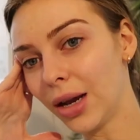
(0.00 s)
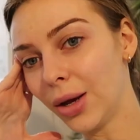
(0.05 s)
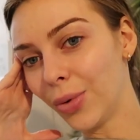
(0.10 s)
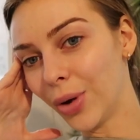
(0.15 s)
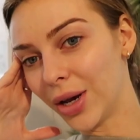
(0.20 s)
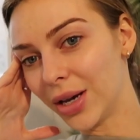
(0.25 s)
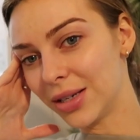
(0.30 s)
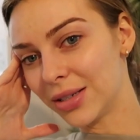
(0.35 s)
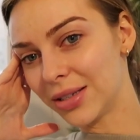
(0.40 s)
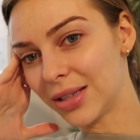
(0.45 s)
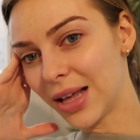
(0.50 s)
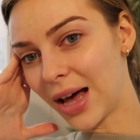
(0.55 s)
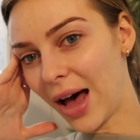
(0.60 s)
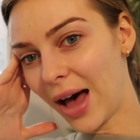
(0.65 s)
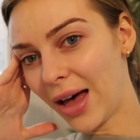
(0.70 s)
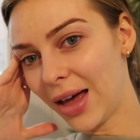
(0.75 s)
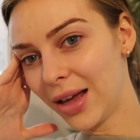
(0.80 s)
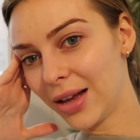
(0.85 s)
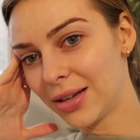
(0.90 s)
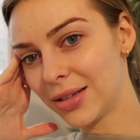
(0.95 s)
anyways,
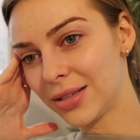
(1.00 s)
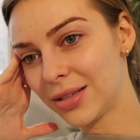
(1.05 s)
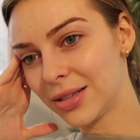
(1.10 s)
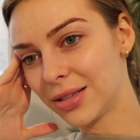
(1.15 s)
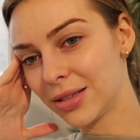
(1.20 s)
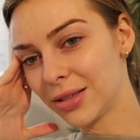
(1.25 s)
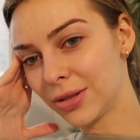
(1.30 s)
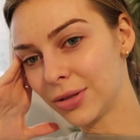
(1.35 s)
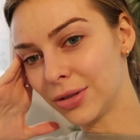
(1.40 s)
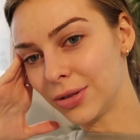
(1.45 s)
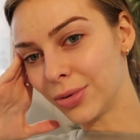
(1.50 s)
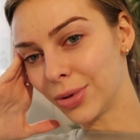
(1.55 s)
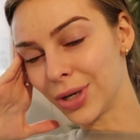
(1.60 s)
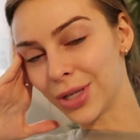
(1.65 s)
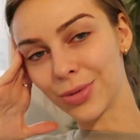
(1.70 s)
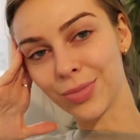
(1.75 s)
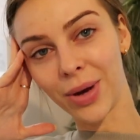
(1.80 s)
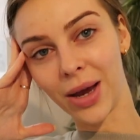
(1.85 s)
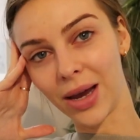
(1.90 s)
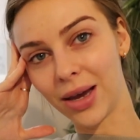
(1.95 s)
that
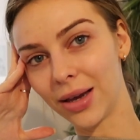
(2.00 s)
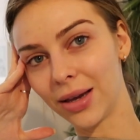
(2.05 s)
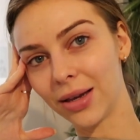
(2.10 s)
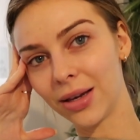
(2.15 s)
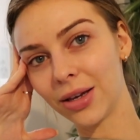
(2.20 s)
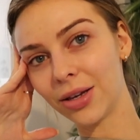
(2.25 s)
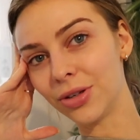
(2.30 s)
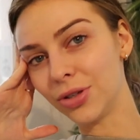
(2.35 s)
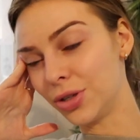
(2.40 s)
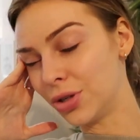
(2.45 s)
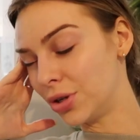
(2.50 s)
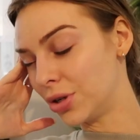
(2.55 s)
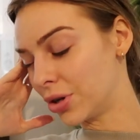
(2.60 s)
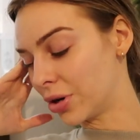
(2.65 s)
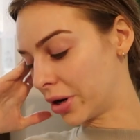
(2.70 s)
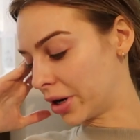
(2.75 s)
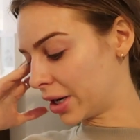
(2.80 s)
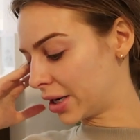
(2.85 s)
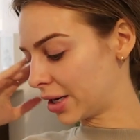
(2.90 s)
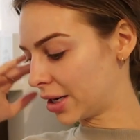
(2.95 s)
was my New
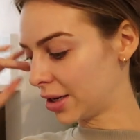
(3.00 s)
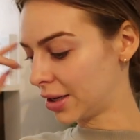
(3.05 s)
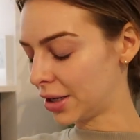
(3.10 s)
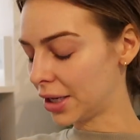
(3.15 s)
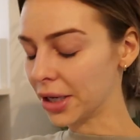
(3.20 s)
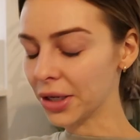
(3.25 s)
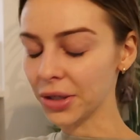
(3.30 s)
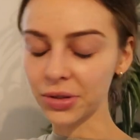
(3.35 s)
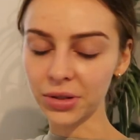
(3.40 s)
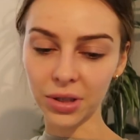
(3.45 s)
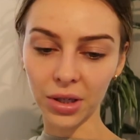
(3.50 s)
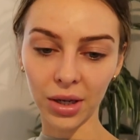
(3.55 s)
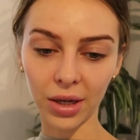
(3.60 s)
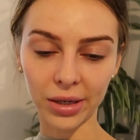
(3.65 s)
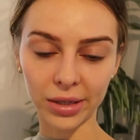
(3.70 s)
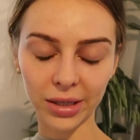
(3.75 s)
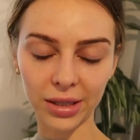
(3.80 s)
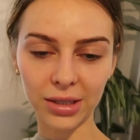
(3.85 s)
York nail salon